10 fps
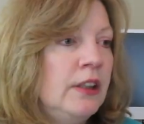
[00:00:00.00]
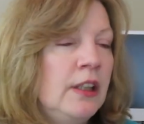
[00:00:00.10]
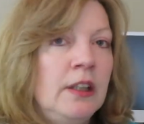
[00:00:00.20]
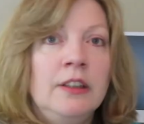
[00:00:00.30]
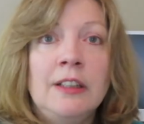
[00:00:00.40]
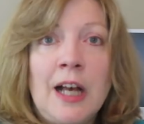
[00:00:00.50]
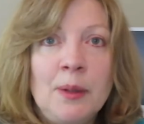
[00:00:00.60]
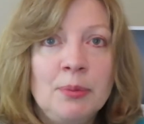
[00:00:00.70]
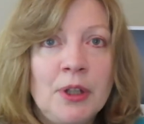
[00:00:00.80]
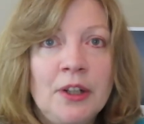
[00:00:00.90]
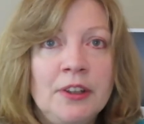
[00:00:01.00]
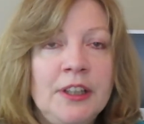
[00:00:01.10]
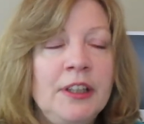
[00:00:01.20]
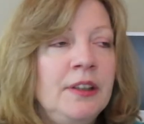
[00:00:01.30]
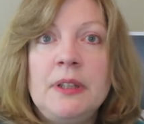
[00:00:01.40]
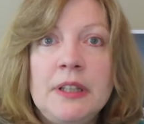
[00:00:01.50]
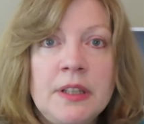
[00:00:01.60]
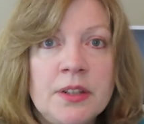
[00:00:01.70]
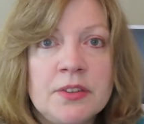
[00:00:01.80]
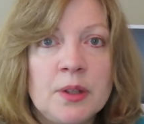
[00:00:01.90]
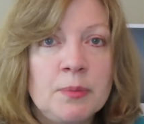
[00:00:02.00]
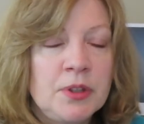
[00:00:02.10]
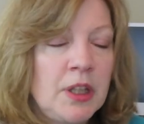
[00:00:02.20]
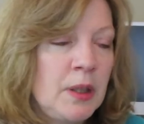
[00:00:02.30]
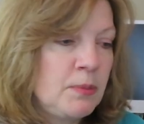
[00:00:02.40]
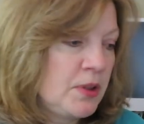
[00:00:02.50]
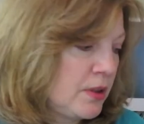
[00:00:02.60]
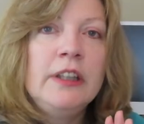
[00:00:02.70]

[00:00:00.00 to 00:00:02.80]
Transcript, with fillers: uh, library, P E sometimes.